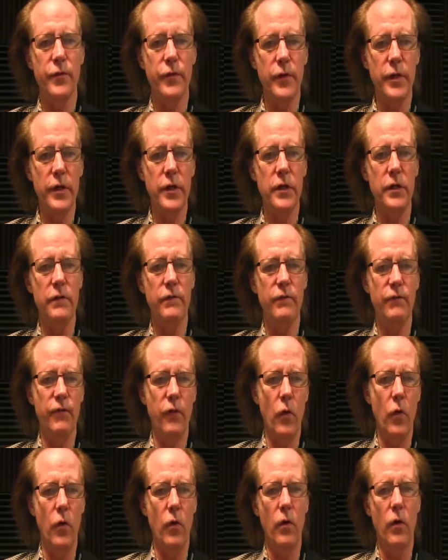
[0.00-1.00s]
3,
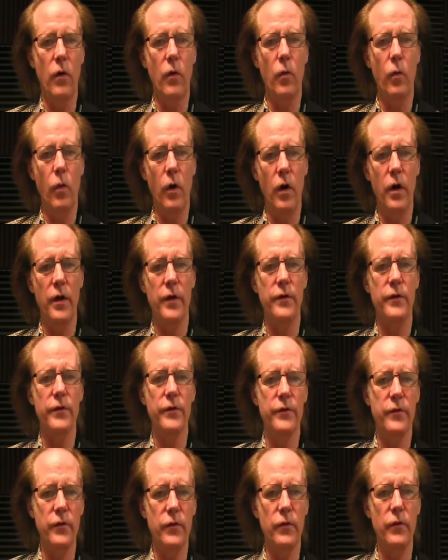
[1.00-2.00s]
4, 1,
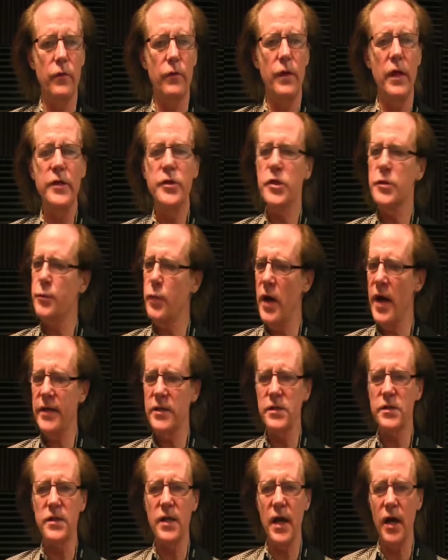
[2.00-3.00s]
2, and just
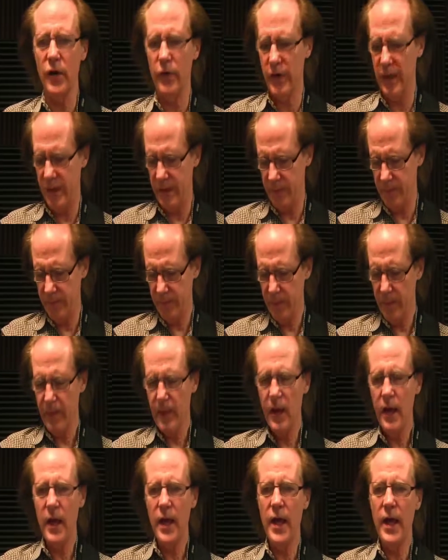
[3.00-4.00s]
practice counting.
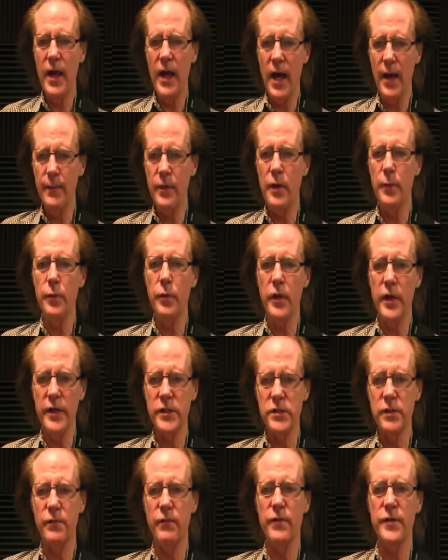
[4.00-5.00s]
And I'm going to play
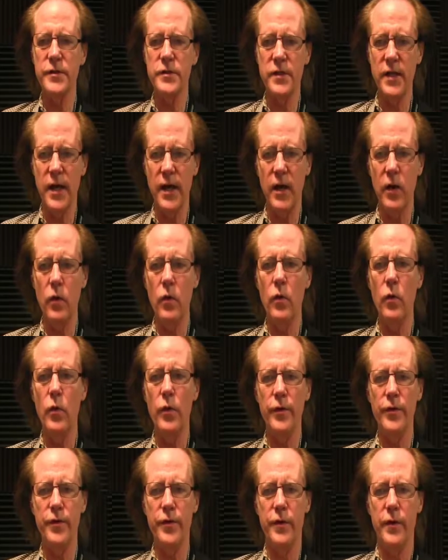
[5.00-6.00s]
some of this now
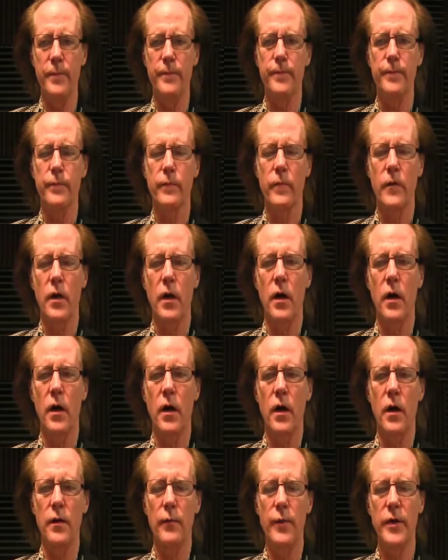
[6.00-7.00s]
with
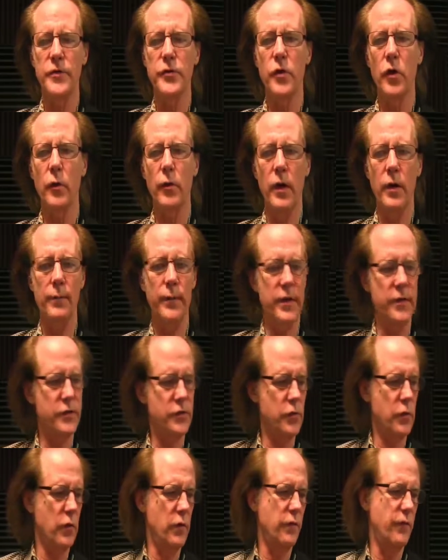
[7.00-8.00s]
the metronome on beats
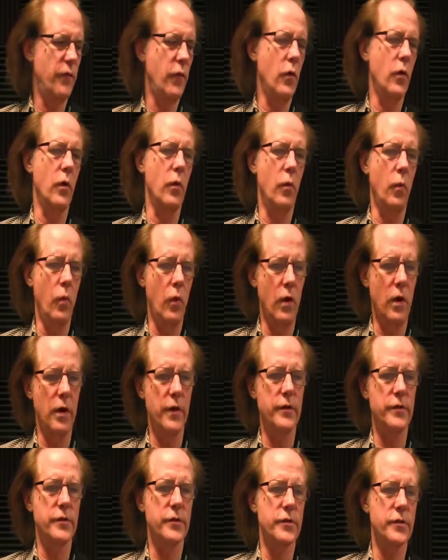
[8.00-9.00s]
2 and 4. 1,
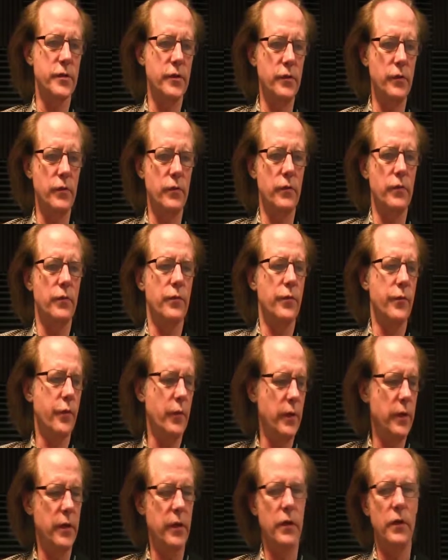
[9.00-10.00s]
2,
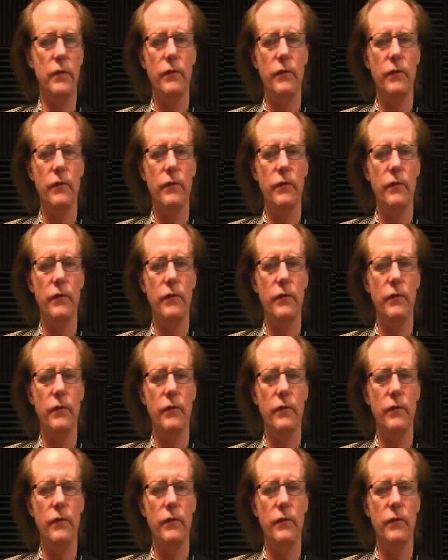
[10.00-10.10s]
3,